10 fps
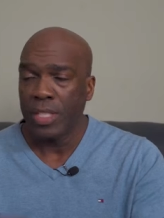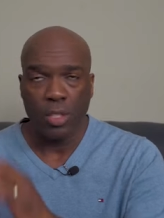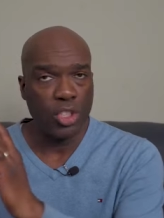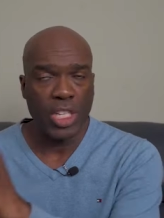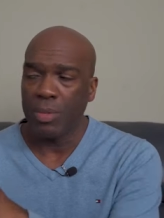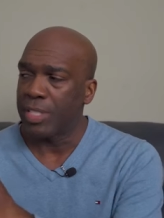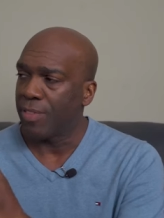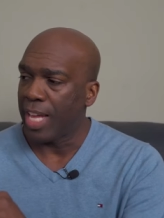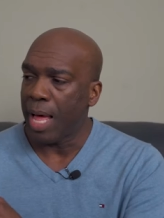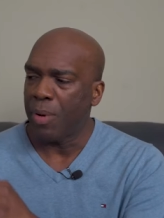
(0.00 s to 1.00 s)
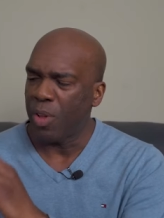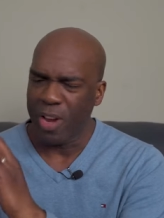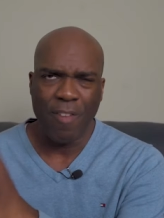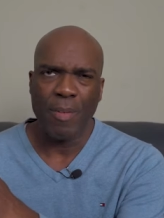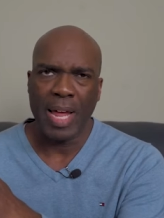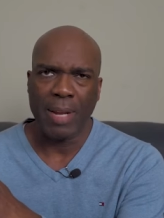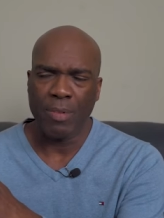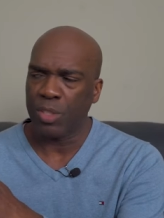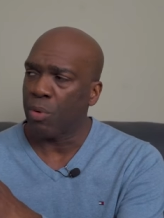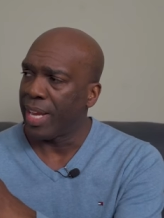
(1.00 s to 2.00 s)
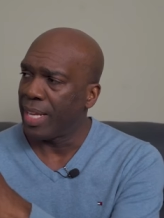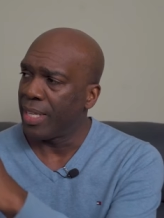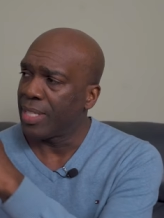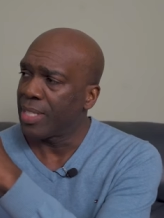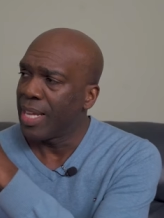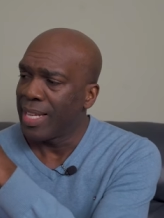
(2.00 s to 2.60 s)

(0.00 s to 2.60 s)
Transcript: So she was phenomenal. Everybody was great in this.